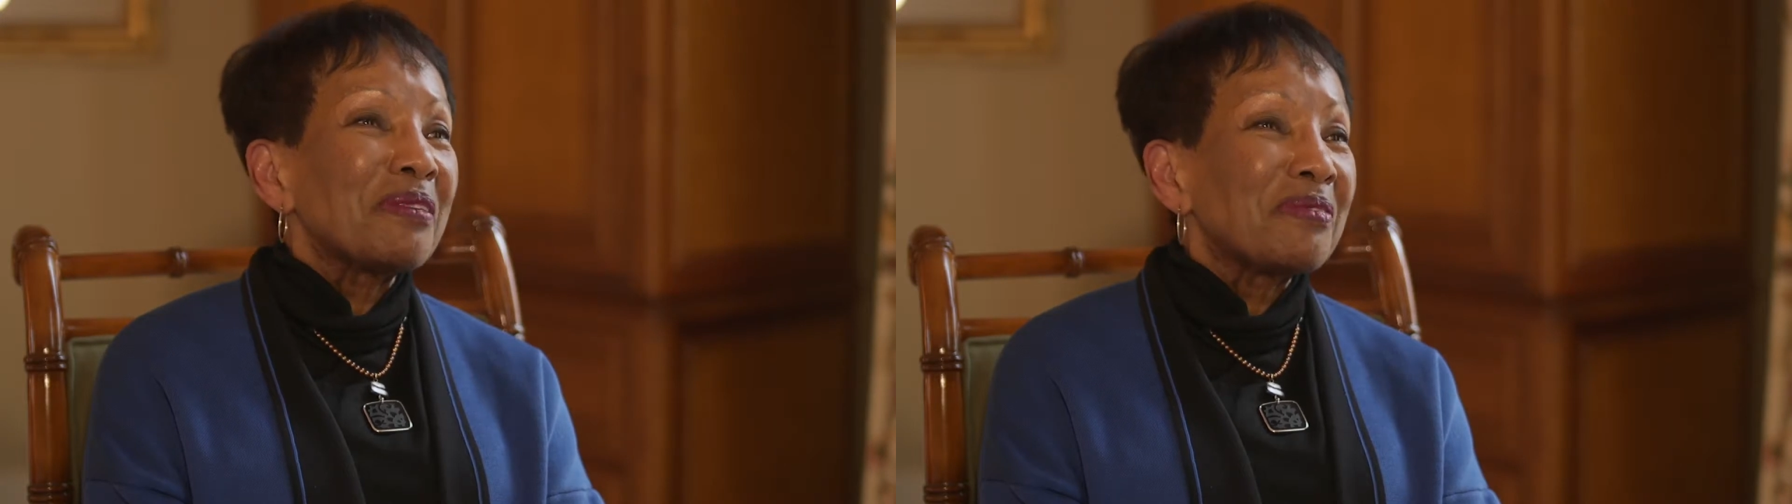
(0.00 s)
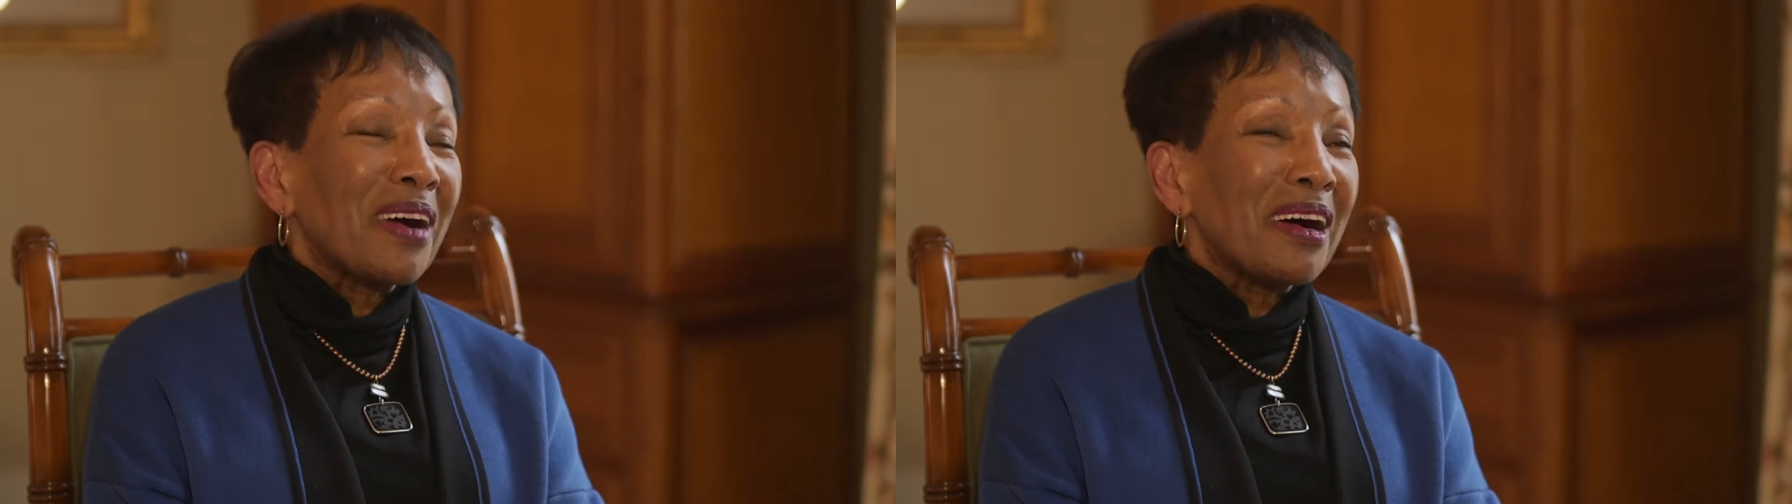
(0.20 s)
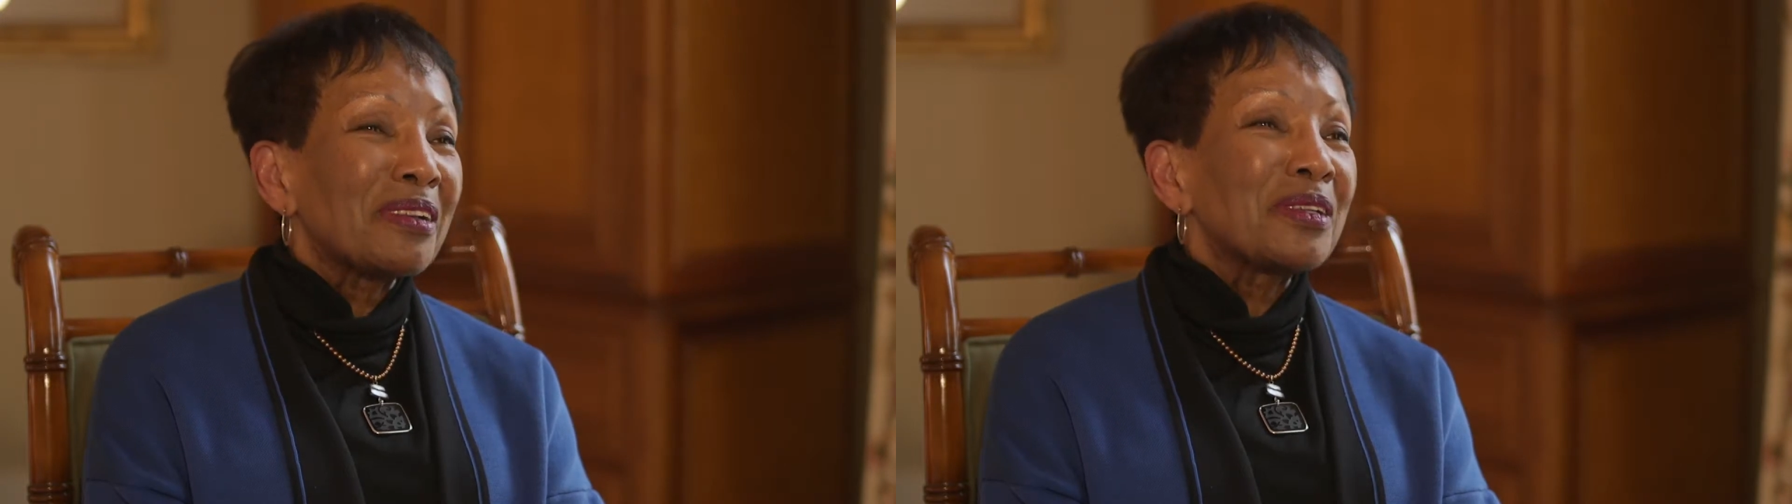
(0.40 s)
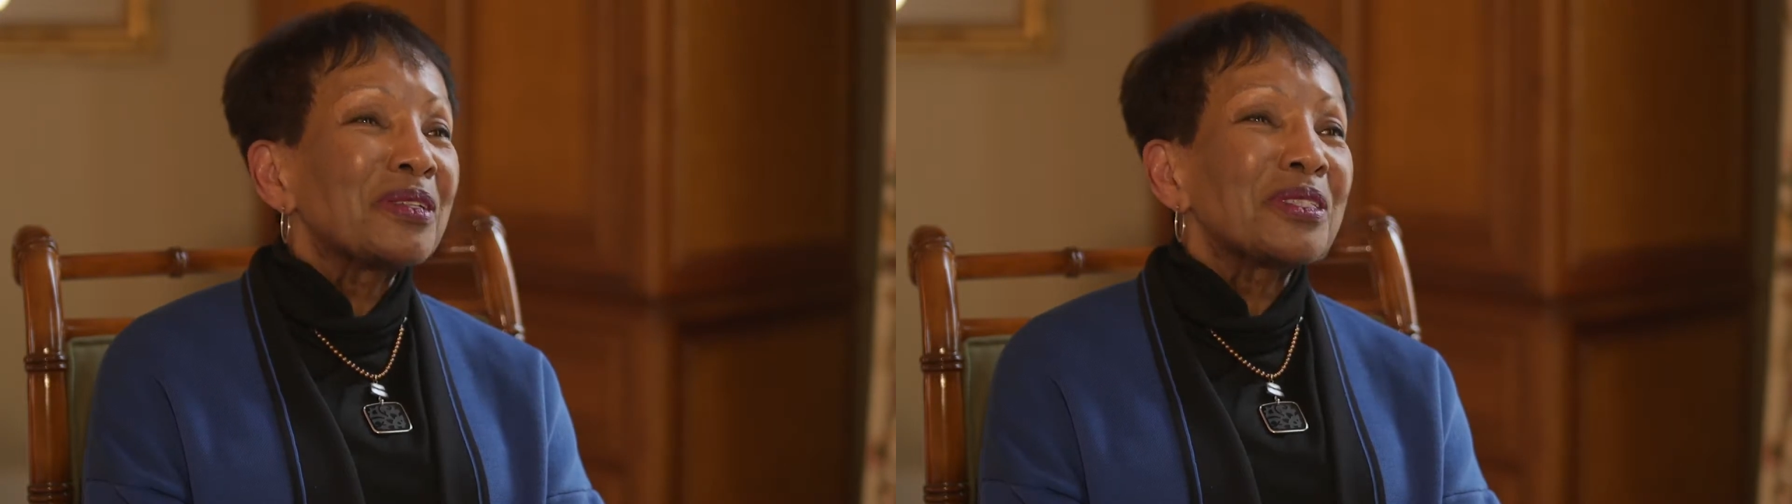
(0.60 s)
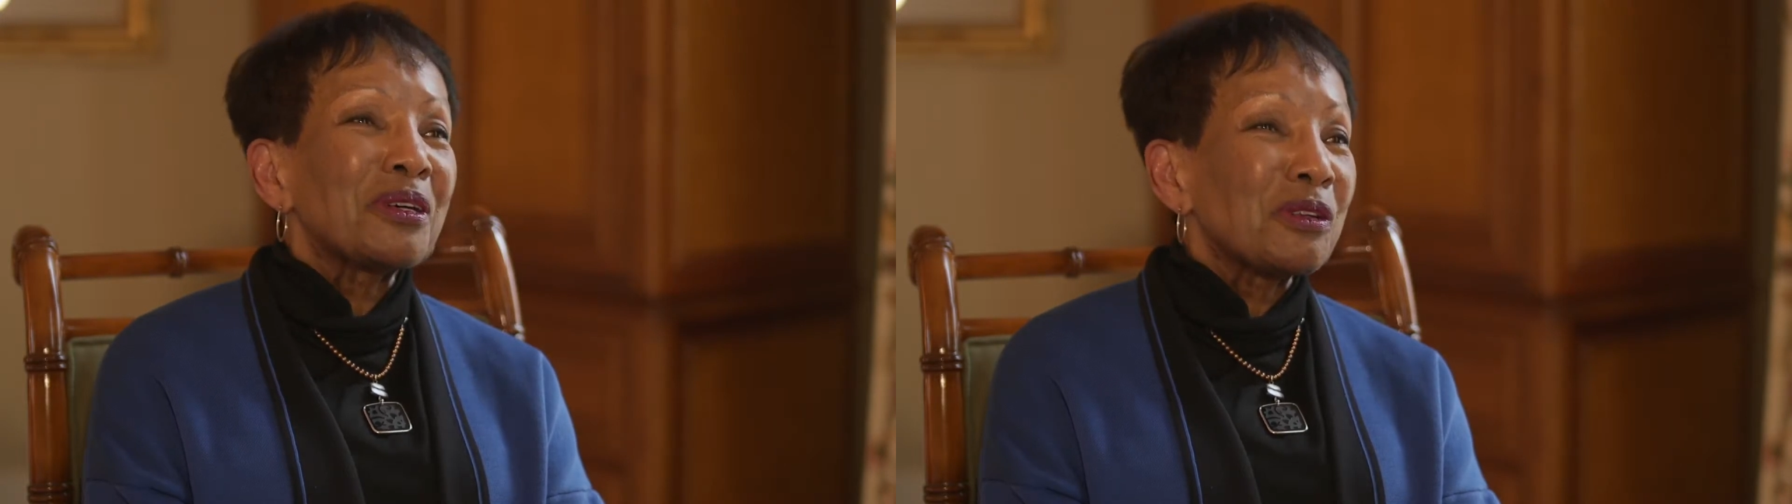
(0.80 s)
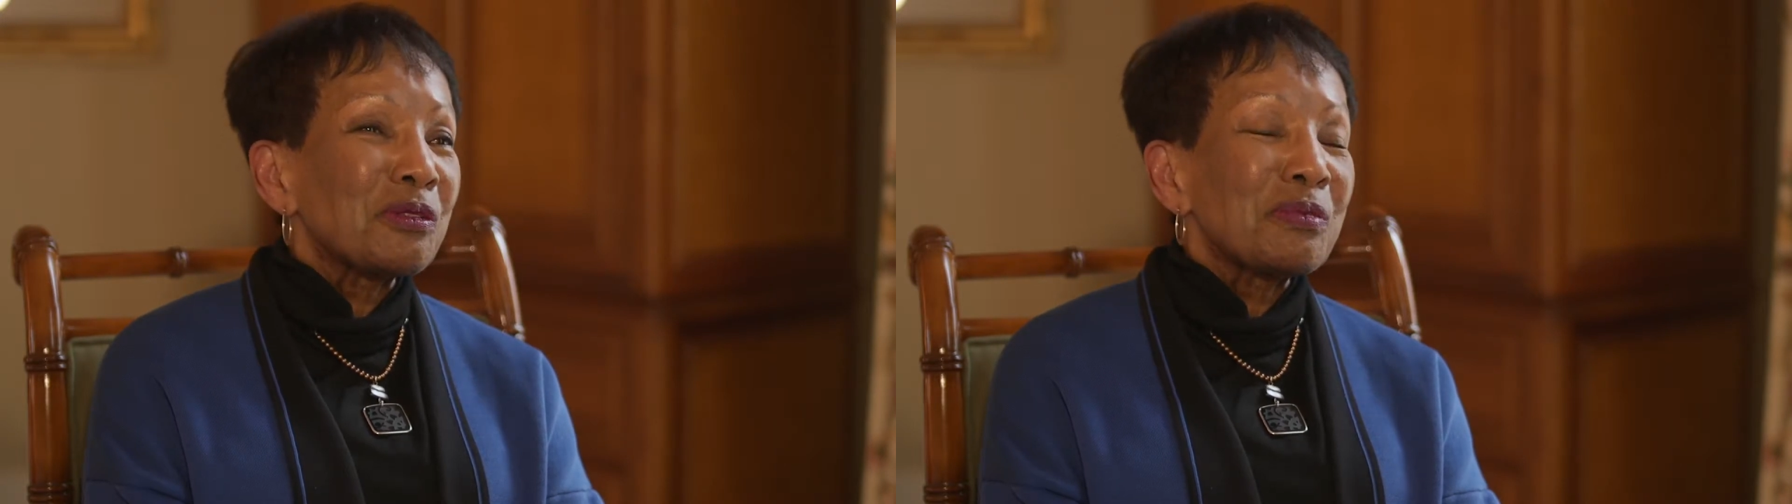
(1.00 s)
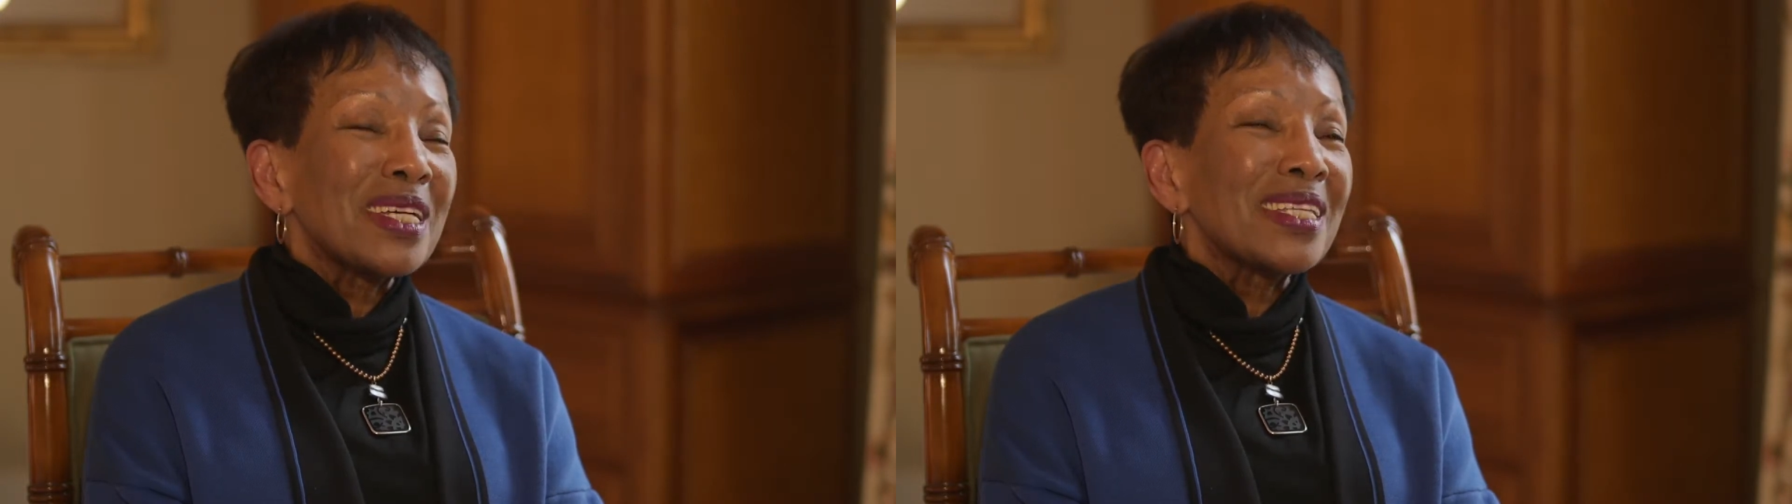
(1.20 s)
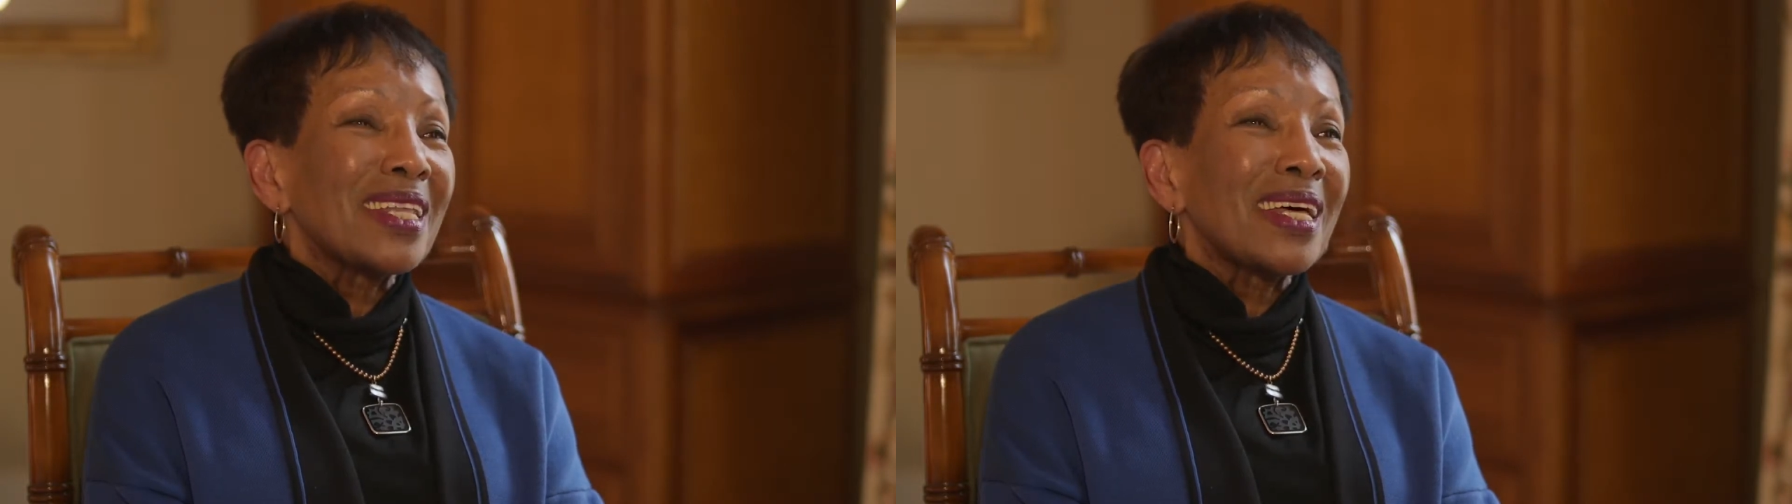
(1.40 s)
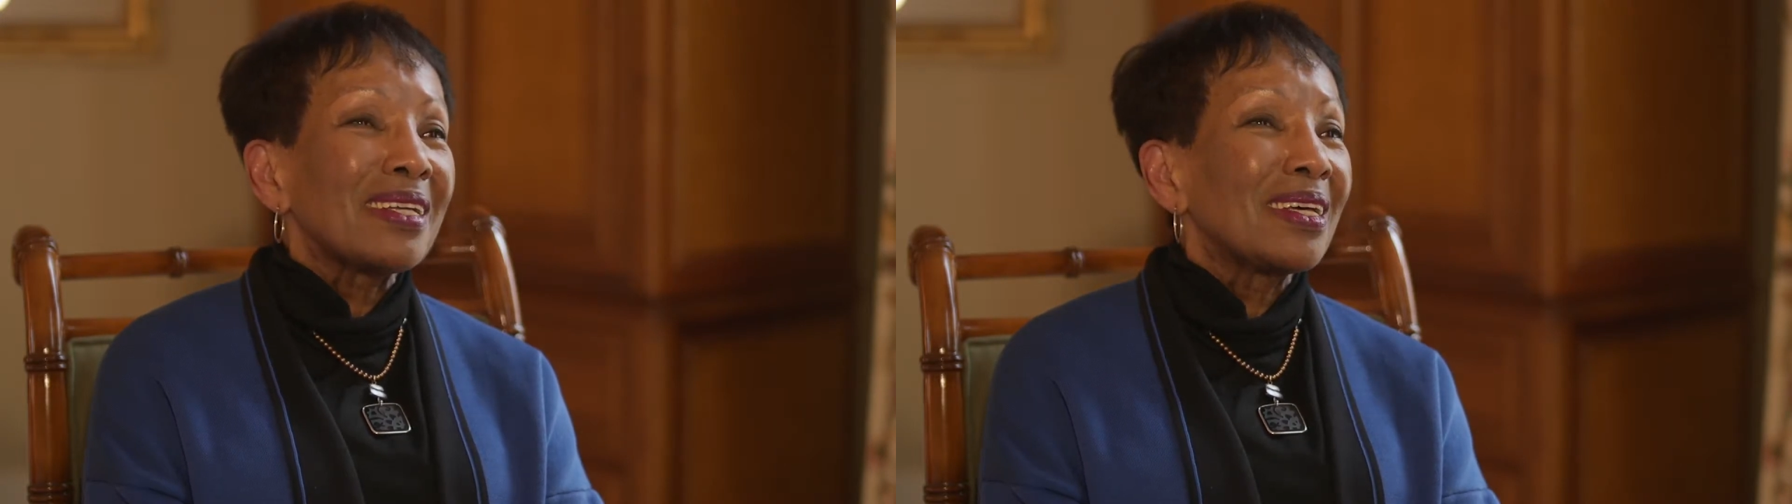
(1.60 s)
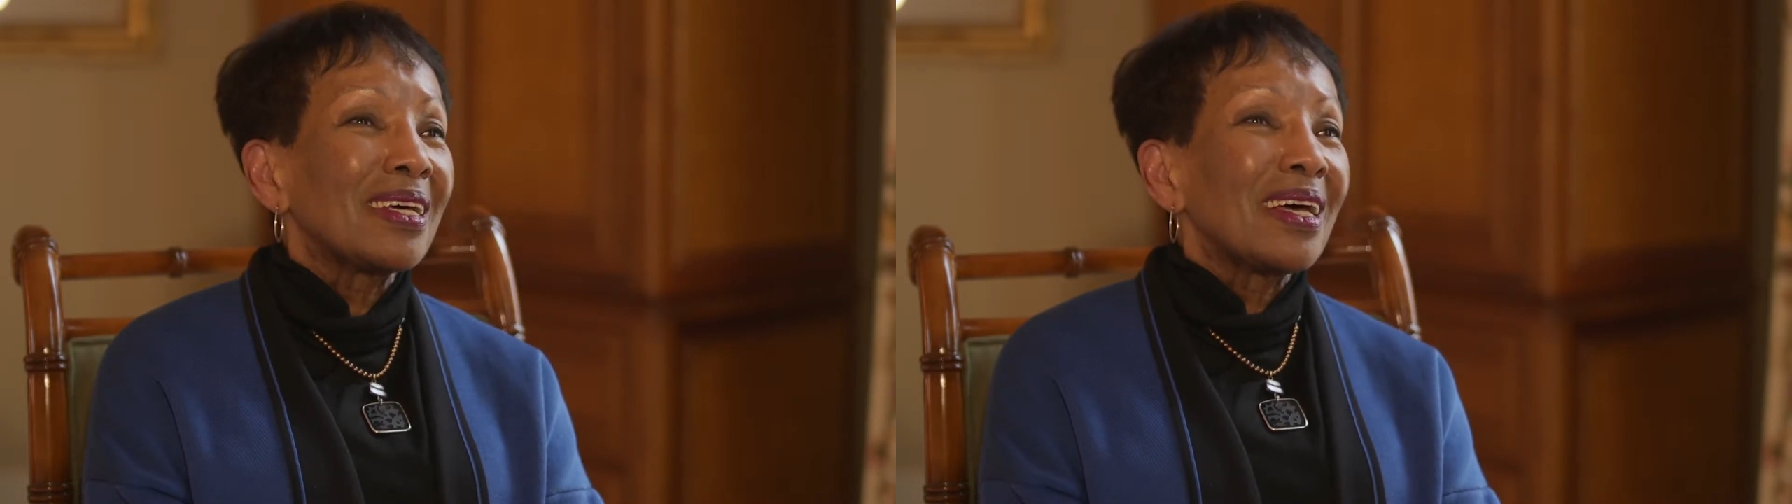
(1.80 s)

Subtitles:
father told me that,